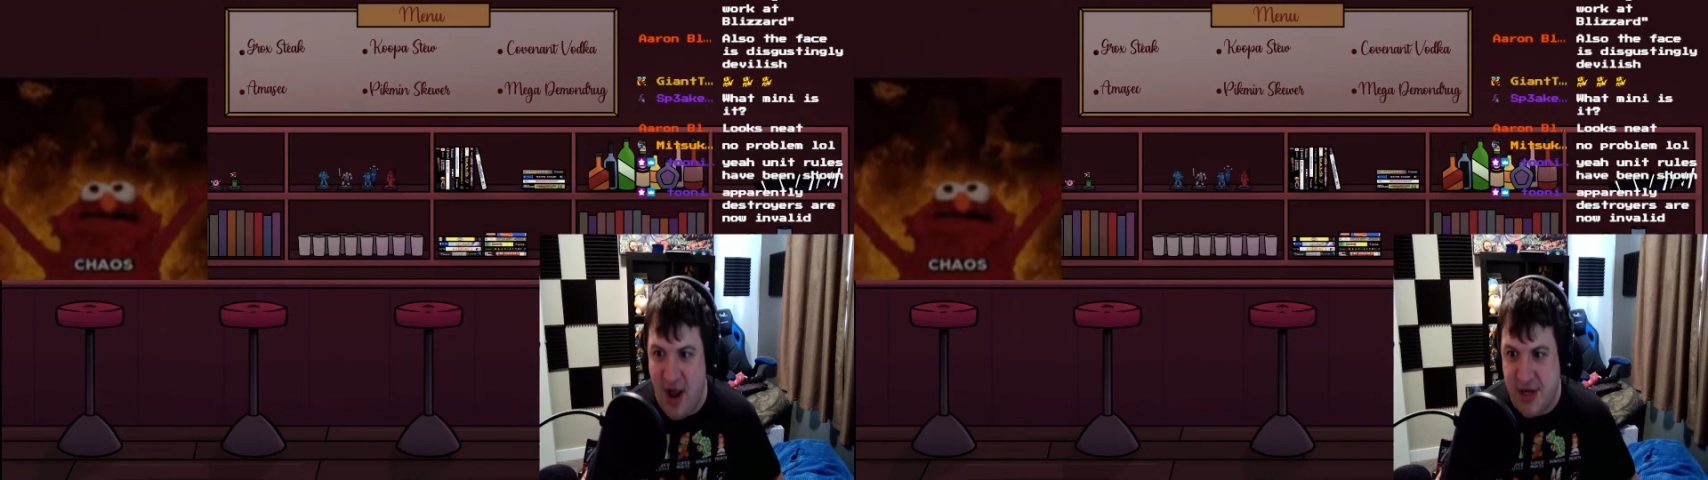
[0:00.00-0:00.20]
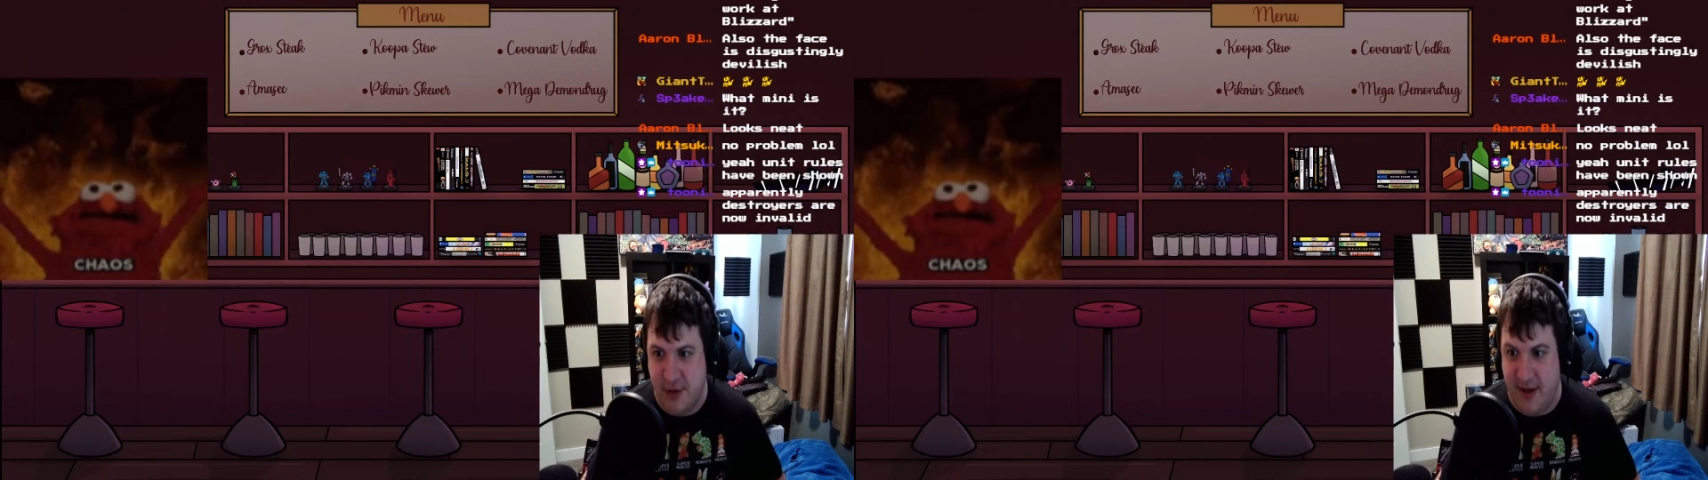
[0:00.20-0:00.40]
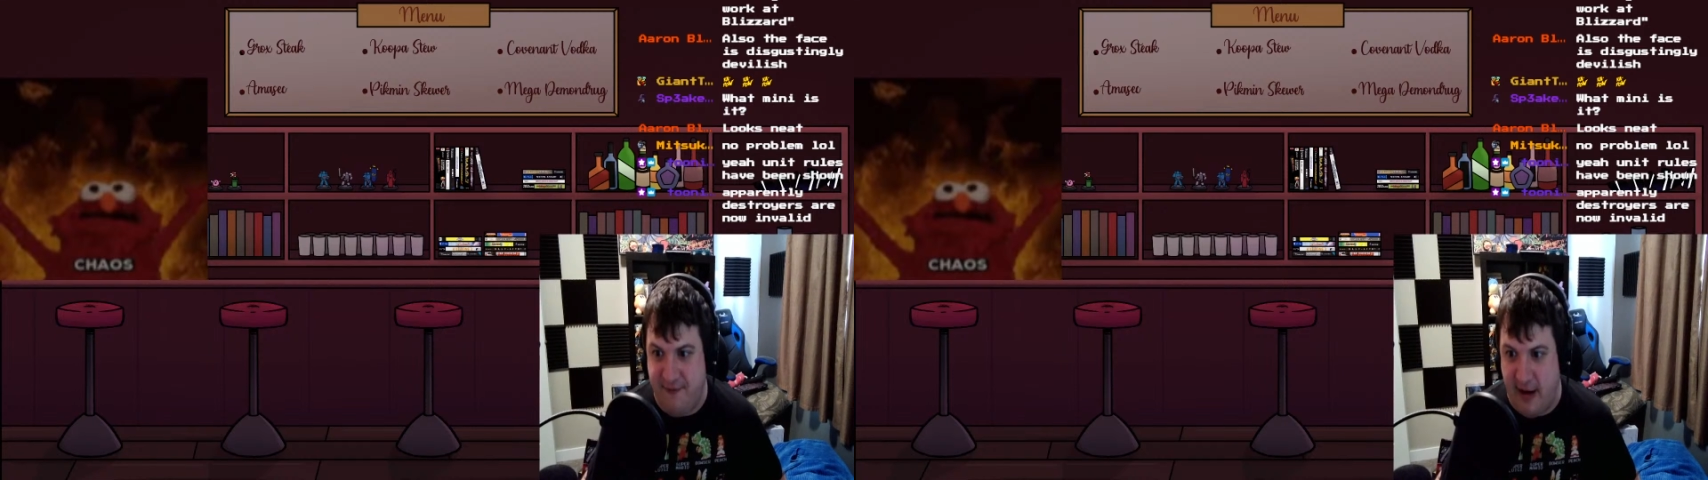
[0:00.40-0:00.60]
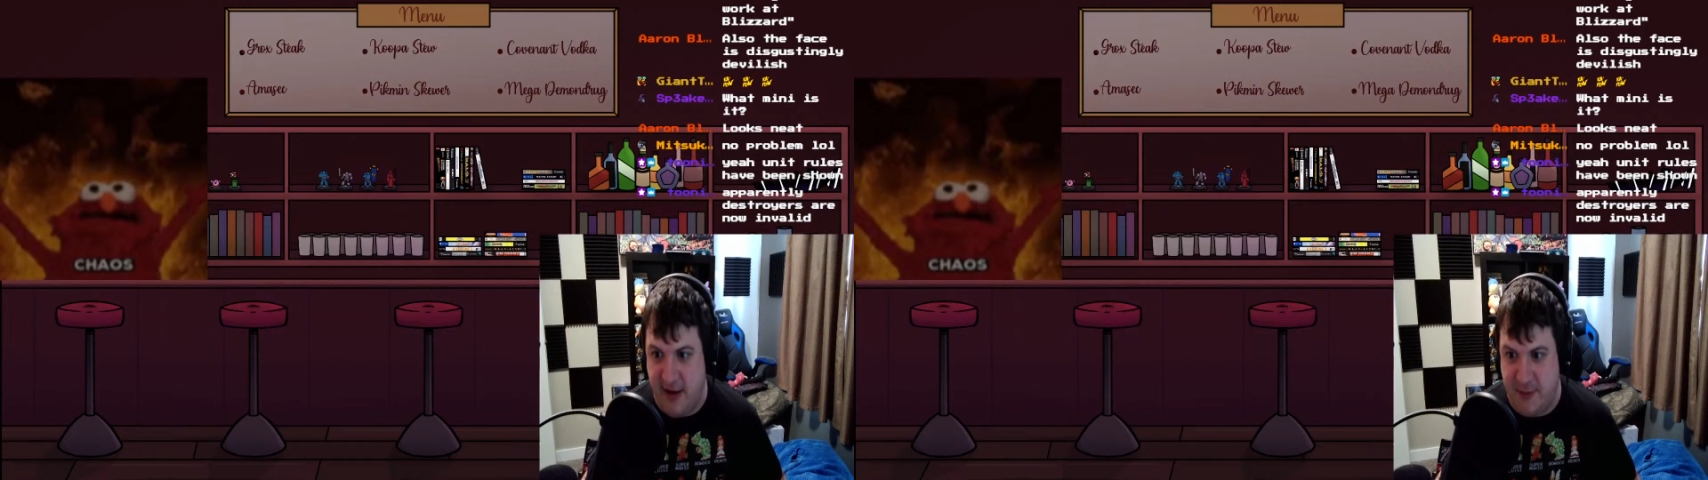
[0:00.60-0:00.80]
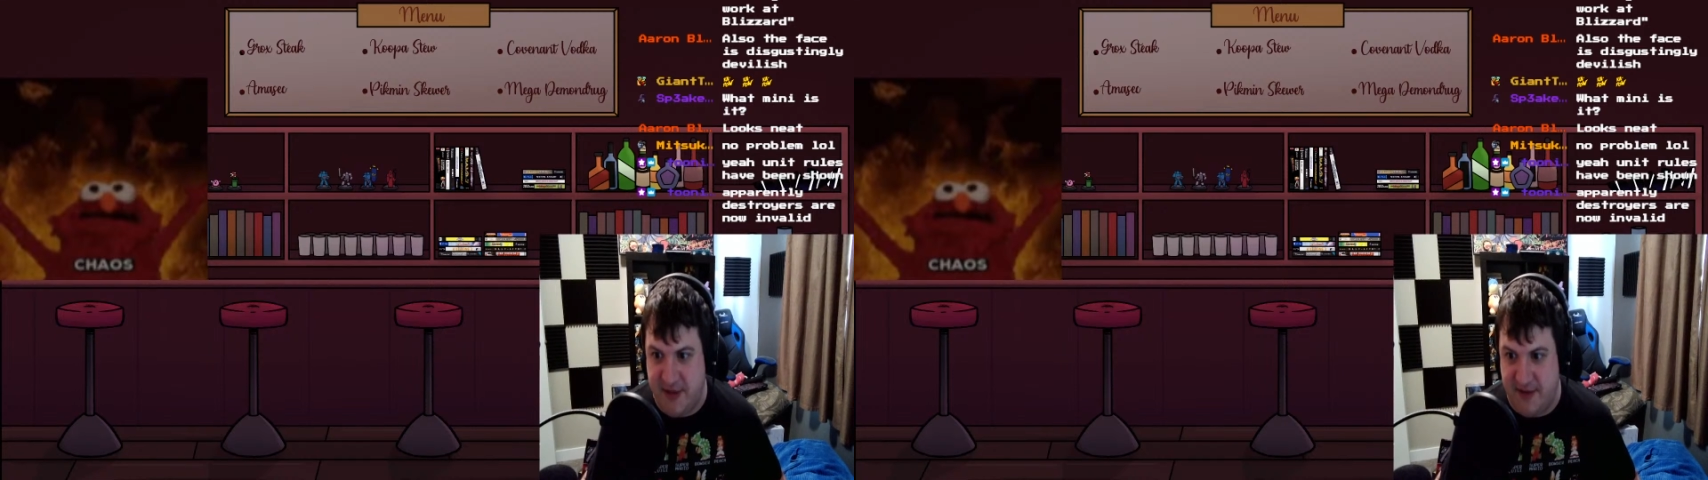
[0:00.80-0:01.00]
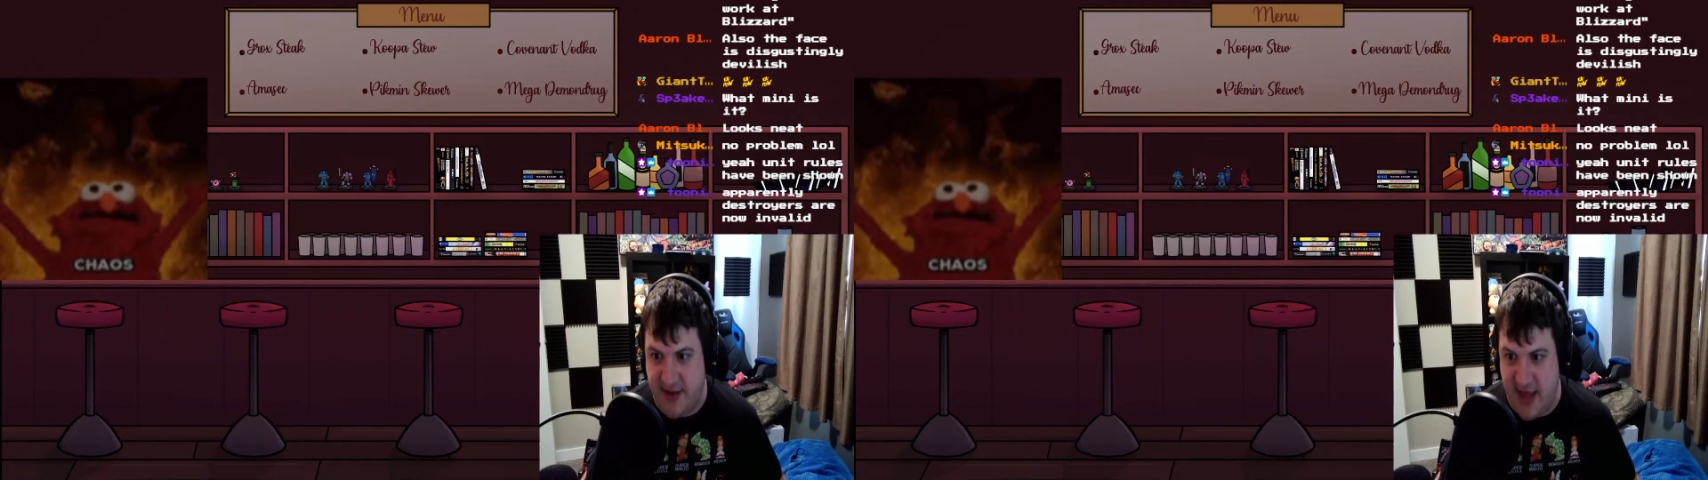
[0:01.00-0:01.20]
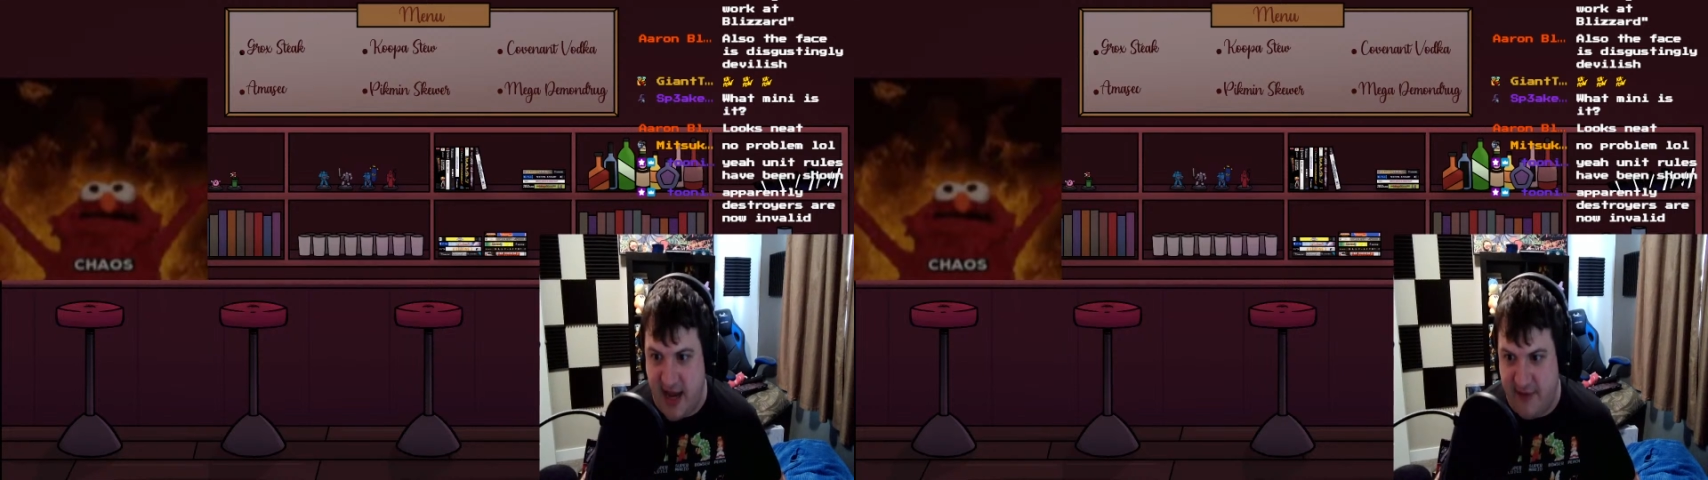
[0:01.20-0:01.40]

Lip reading: doing a very specific thing in a